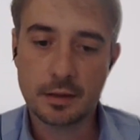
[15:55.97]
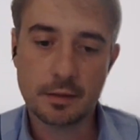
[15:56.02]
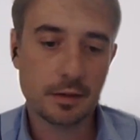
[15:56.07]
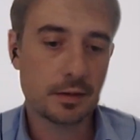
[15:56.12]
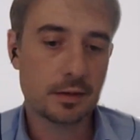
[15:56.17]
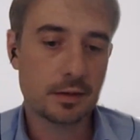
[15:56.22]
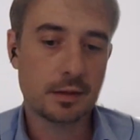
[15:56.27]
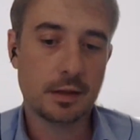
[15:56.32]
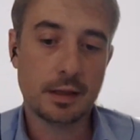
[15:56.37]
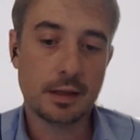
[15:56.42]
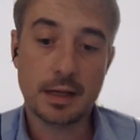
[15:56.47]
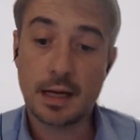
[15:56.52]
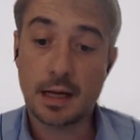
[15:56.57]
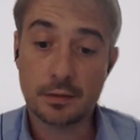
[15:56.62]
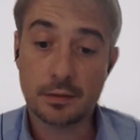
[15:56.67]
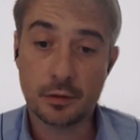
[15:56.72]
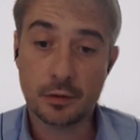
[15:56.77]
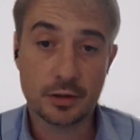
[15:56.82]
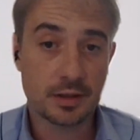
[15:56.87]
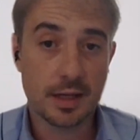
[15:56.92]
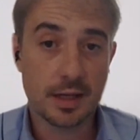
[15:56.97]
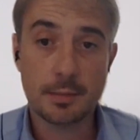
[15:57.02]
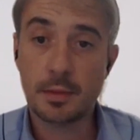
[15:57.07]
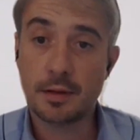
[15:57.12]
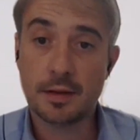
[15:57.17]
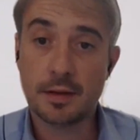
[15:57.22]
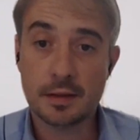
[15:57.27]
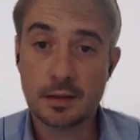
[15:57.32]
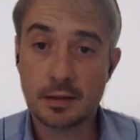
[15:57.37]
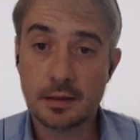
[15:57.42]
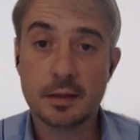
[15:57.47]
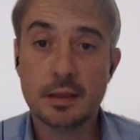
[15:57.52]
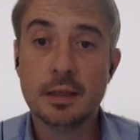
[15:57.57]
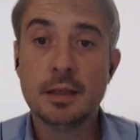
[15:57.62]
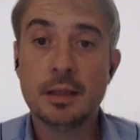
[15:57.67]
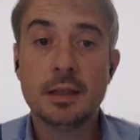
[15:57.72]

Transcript: in this regard, for example. That's